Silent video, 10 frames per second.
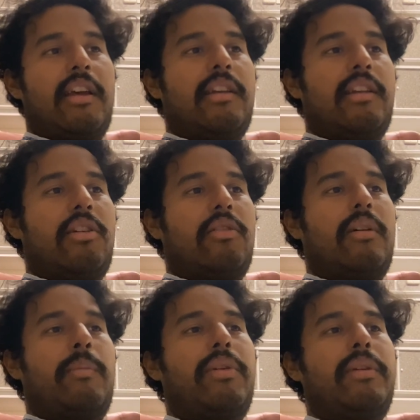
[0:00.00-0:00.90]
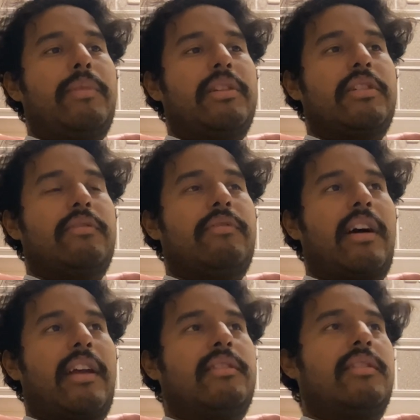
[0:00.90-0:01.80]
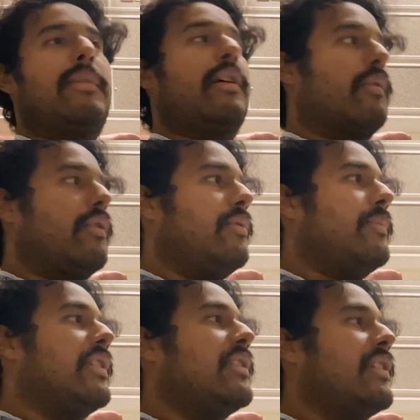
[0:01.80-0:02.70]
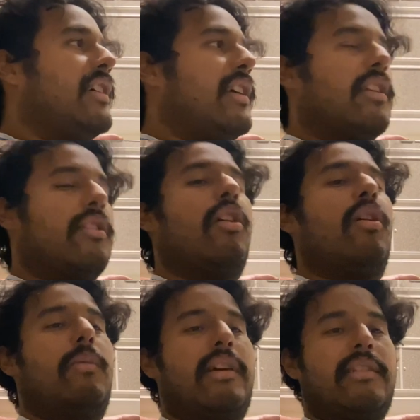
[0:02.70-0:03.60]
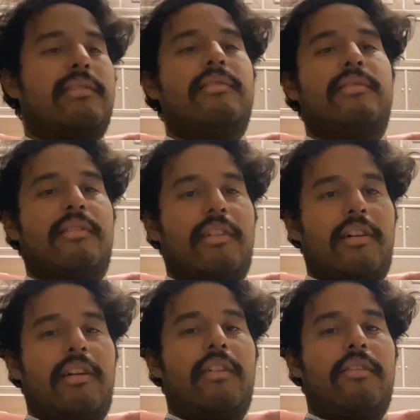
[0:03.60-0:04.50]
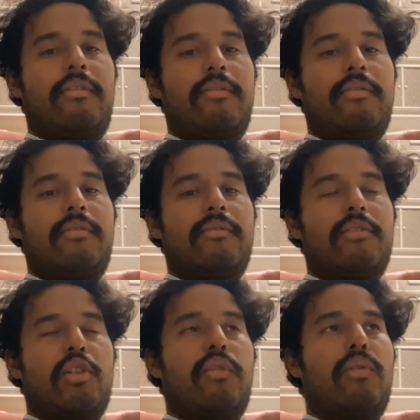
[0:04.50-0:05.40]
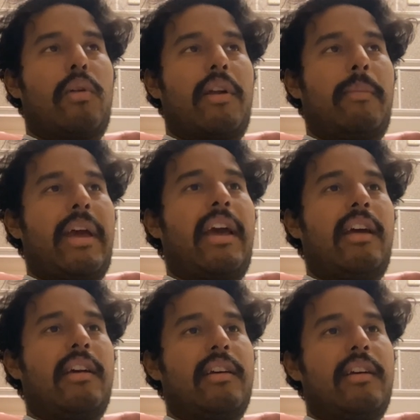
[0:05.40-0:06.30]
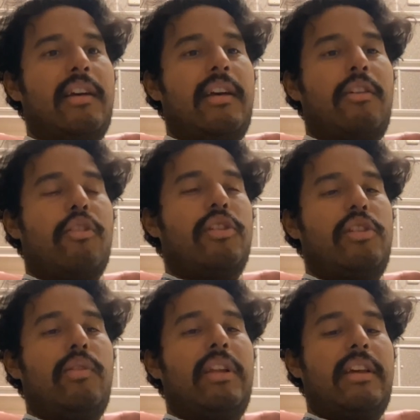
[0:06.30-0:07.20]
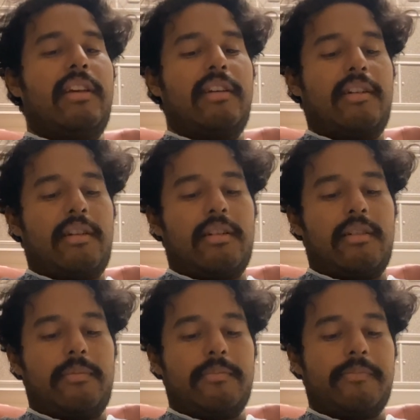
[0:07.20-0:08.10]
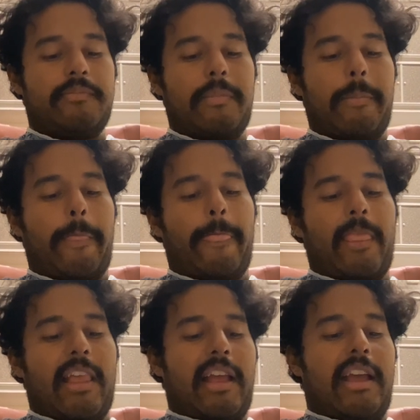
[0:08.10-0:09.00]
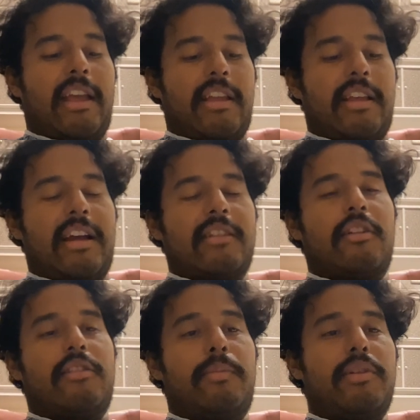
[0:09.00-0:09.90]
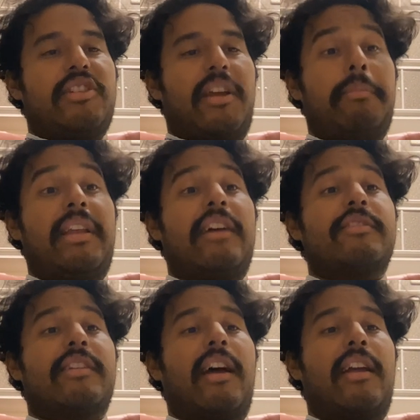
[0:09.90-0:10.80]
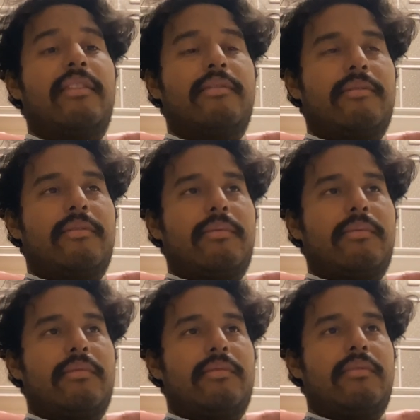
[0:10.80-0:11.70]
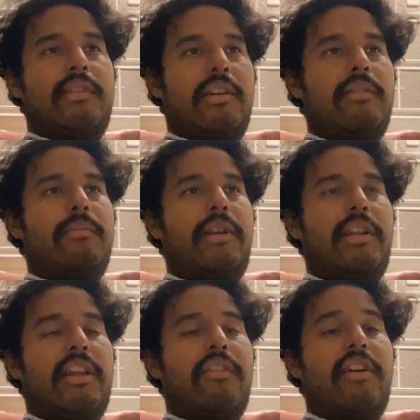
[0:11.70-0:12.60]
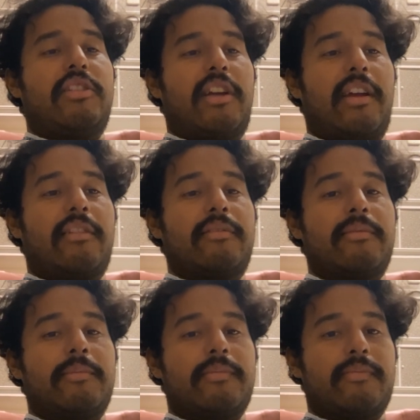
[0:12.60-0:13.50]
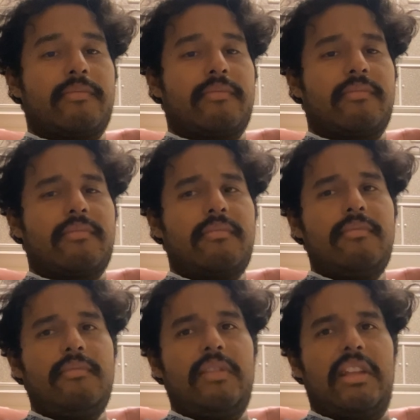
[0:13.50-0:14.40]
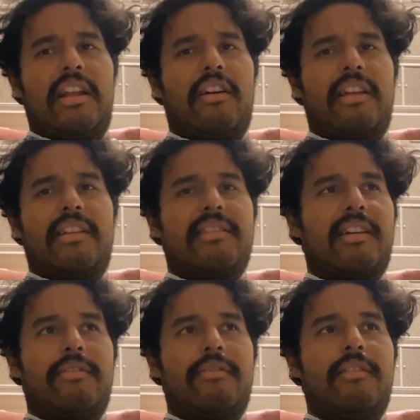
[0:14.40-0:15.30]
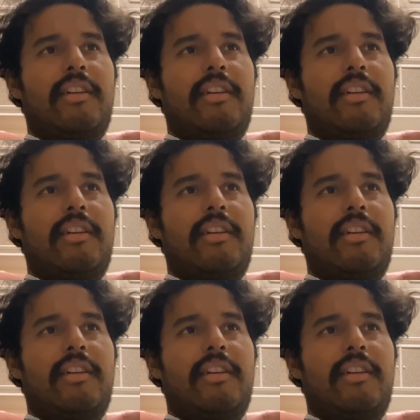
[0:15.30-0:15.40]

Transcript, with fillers: you know, I'm pretty much confined to my room and the hallways of the floor I'm at or the unit. Um, kind of start to appreciate being outside, you know, breathing that fresh air and all that stuff.